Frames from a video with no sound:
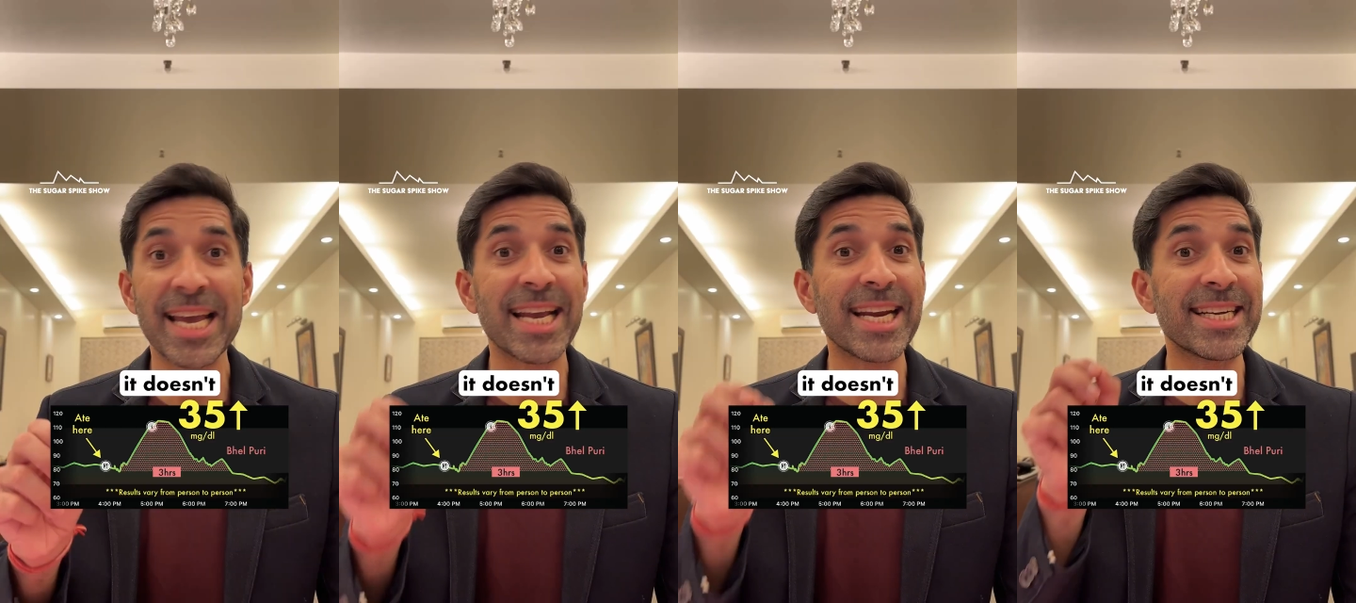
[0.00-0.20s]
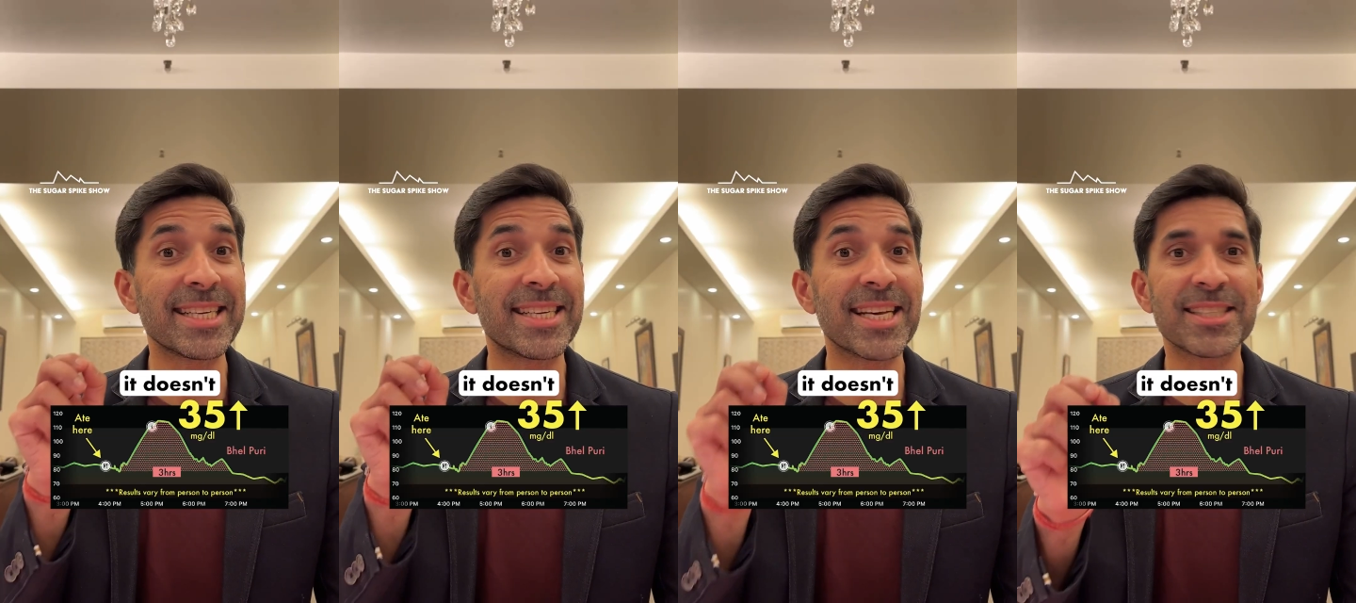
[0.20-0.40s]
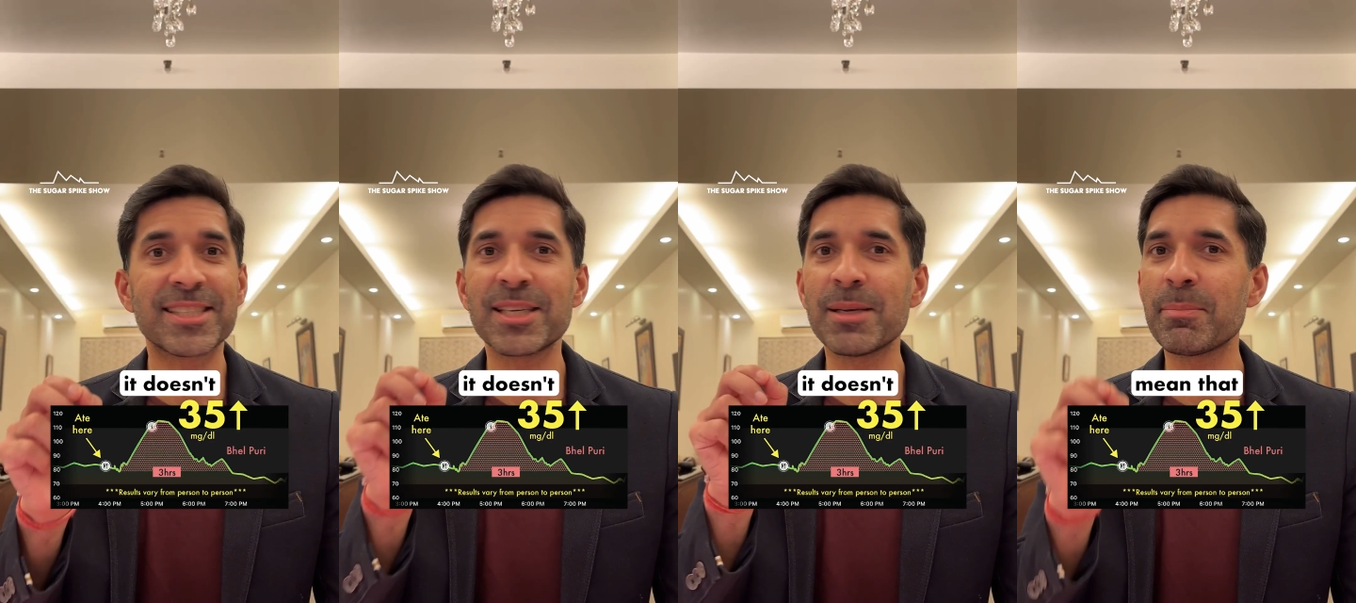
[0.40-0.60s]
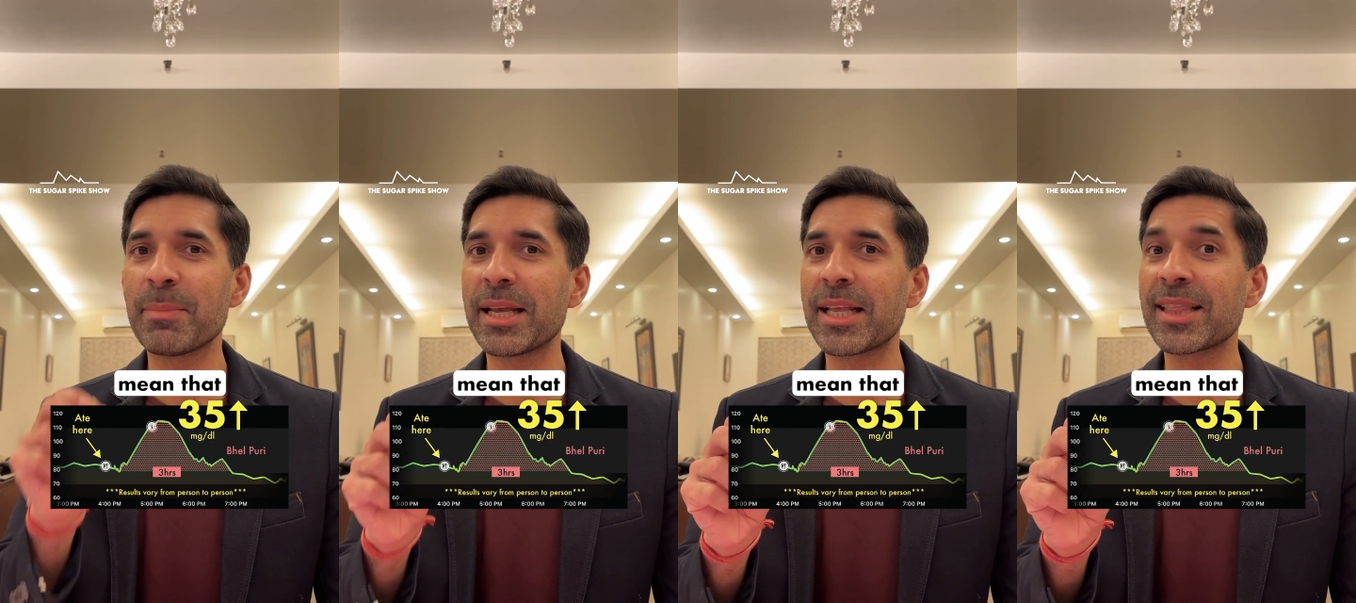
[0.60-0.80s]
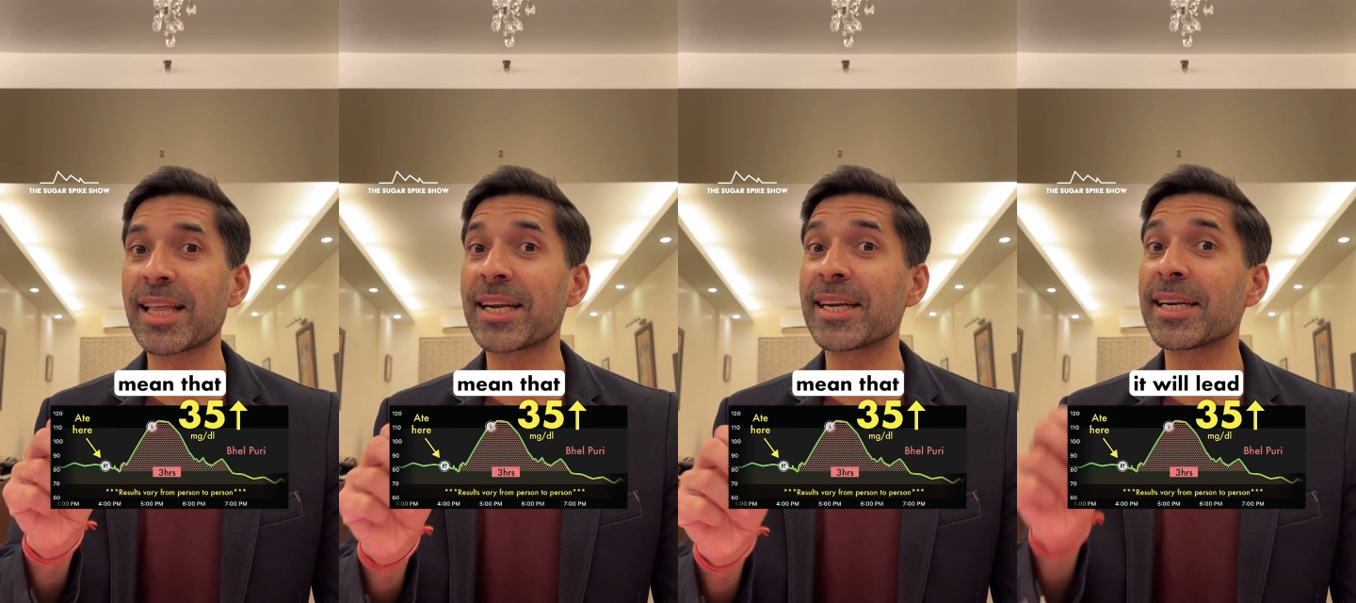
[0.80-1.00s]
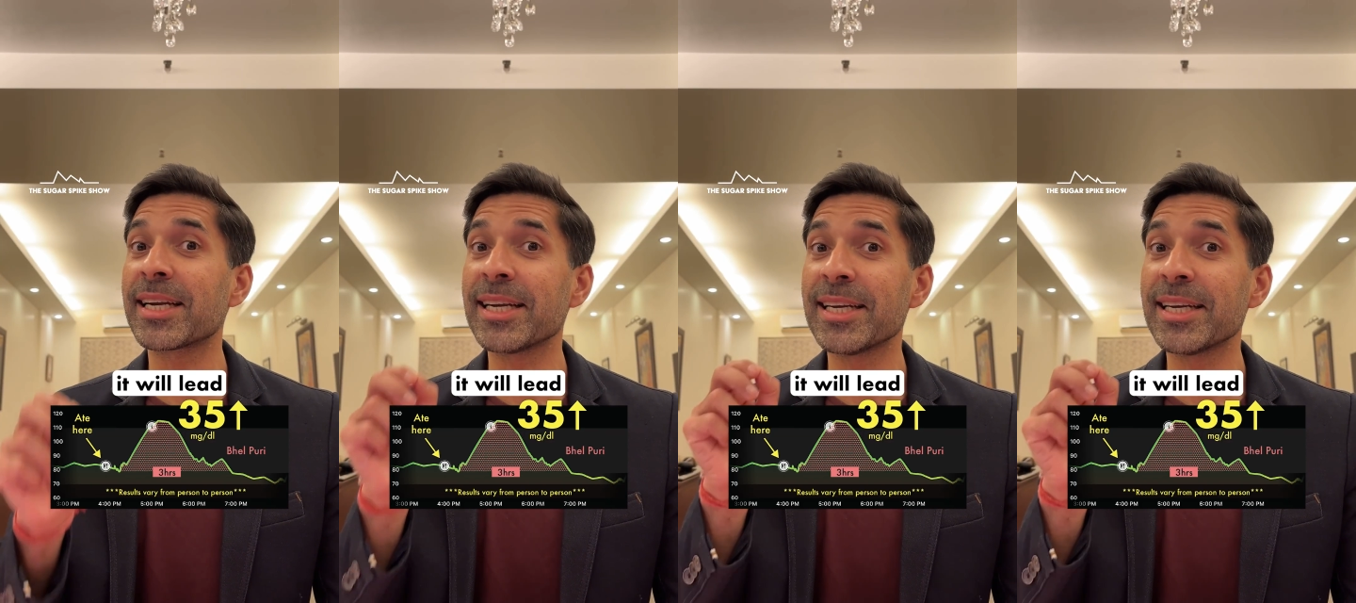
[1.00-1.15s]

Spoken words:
it doesn't mean that it'll